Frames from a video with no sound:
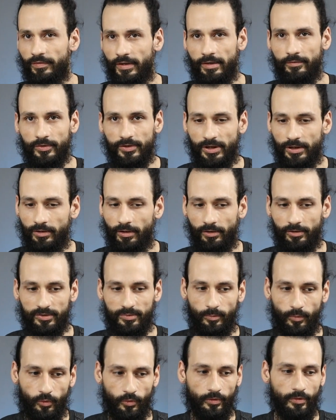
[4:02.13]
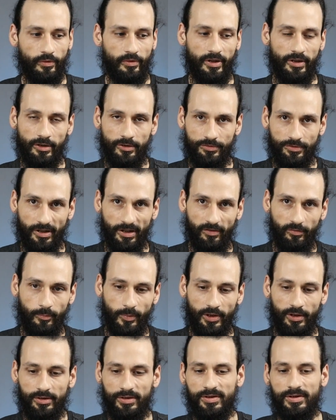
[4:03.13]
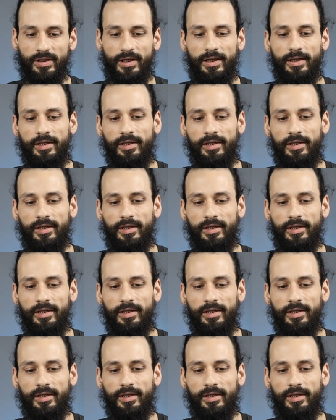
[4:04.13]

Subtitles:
$5 or $10 more than a draft box.